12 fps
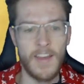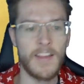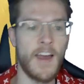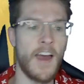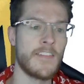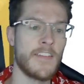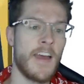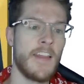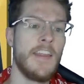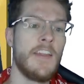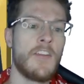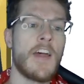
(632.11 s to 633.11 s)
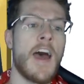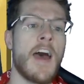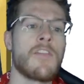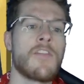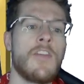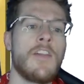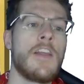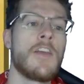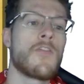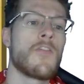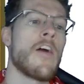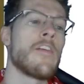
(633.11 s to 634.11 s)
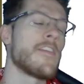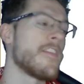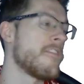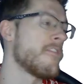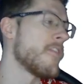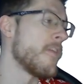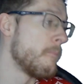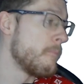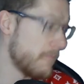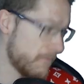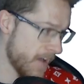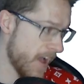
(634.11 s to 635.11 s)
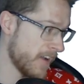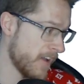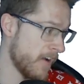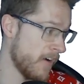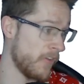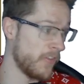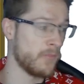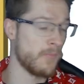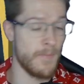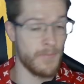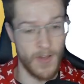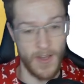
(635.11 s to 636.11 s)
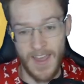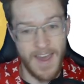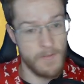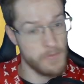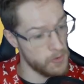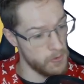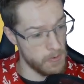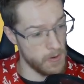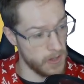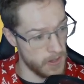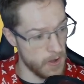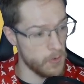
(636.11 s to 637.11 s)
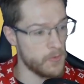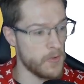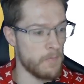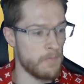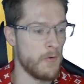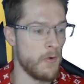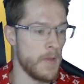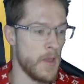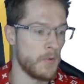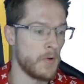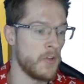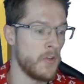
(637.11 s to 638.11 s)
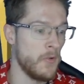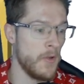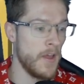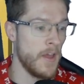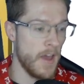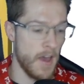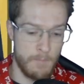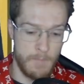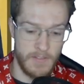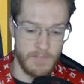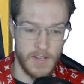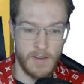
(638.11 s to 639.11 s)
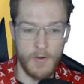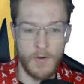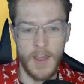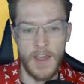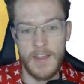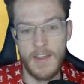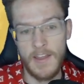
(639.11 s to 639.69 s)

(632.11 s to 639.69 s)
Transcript: Guys, I need you to absolutely crush the fan art on this website. Absolutely put loads up for me. I want to do a big video on it.